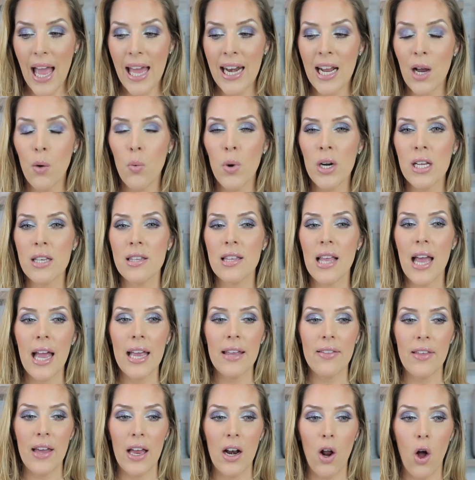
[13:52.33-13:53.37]
And I wanna
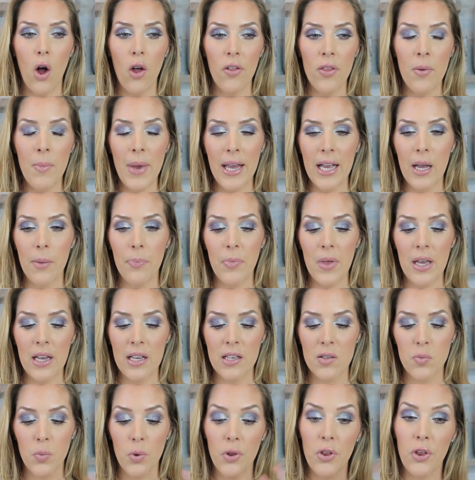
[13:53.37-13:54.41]
say that all the makeup
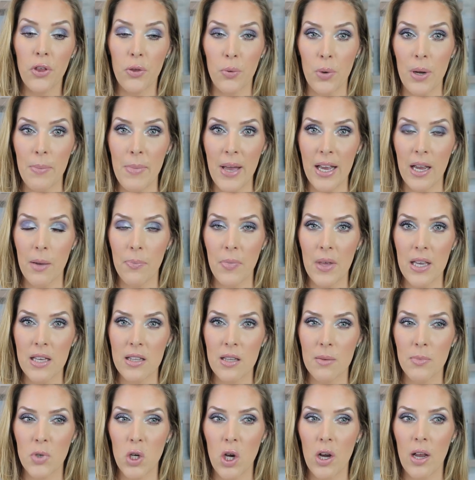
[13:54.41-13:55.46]
things, well, the three makeup
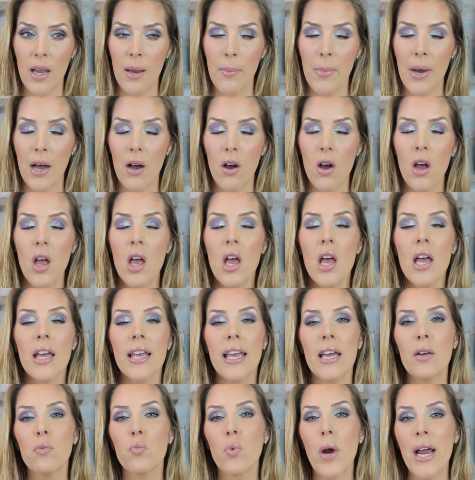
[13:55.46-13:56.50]
things I'm talking about,
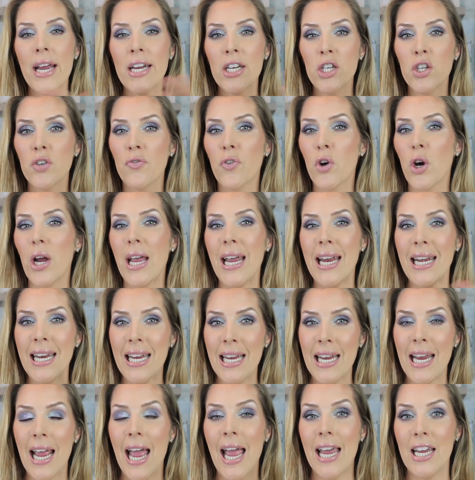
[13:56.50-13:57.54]
can range for
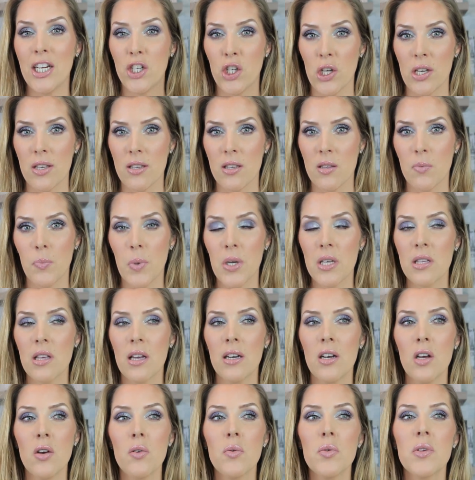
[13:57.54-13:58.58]
any ages because
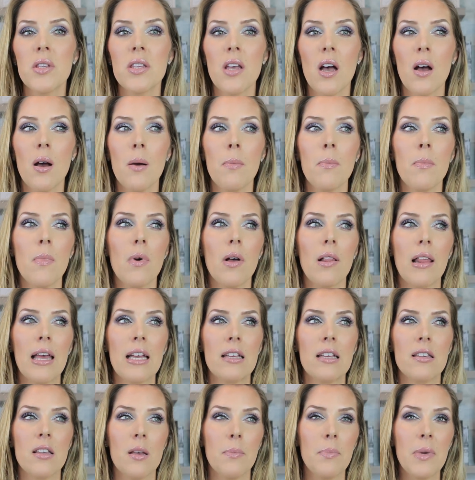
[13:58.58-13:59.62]
I know some,
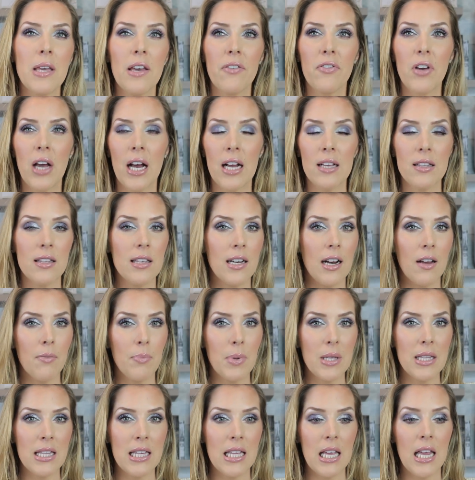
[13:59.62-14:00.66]
like some gift guides that I've
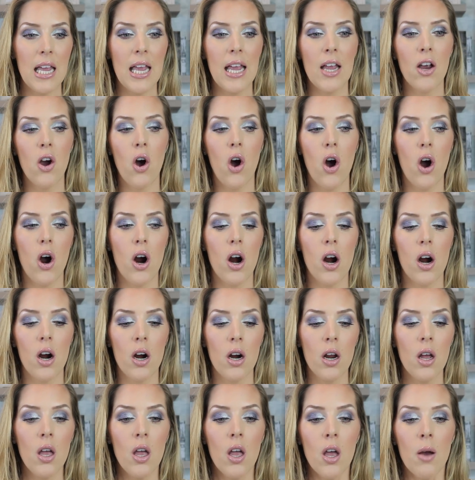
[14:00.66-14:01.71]
been seeing
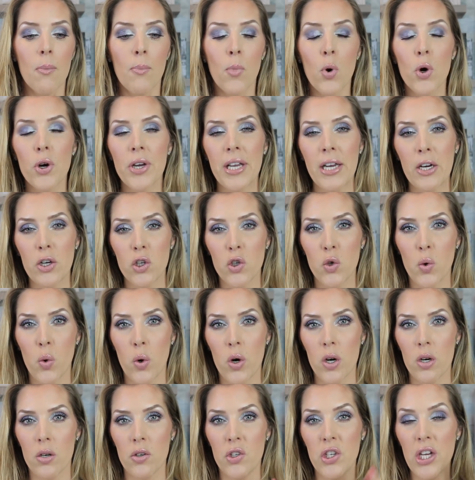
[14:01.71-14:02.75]
are more geared
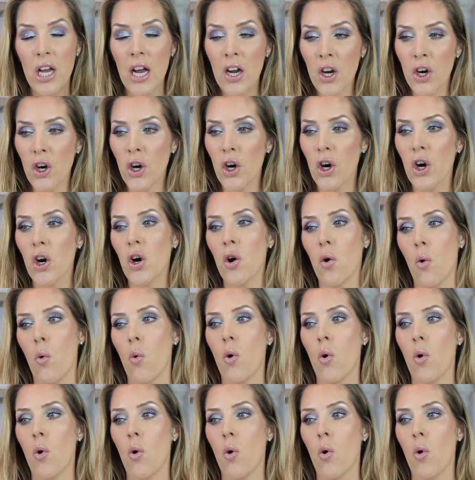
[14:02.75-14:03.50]
towards younger